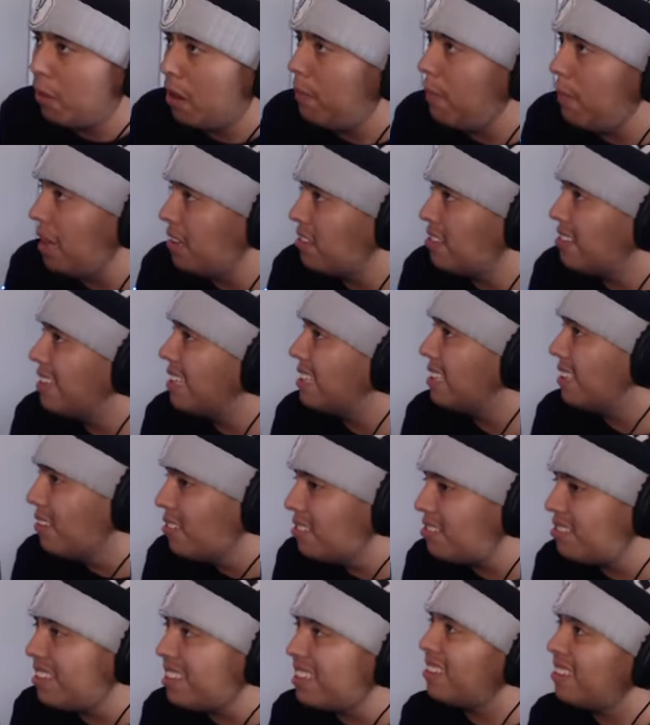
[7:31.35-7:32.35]
basically
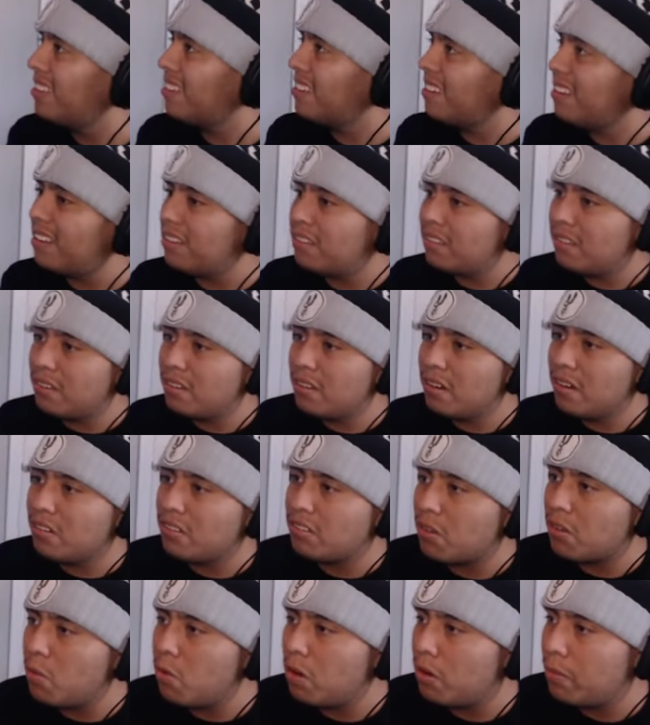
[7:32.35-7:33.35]
losing. Look at, look at her
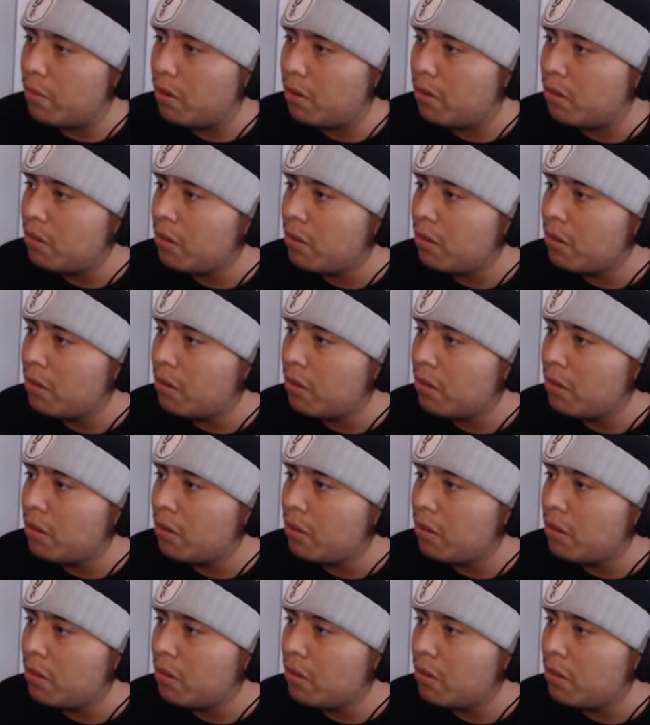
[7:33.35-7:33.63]
score, bro.